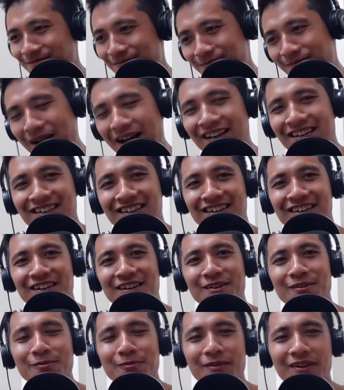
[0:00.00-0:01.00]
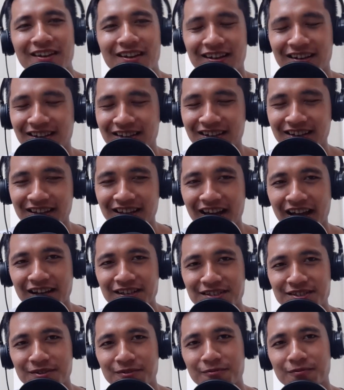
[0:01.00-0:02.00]
back again with another
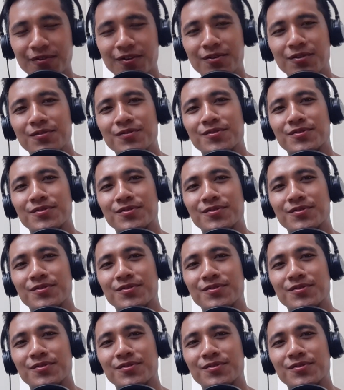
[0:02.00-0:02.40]
reaction video.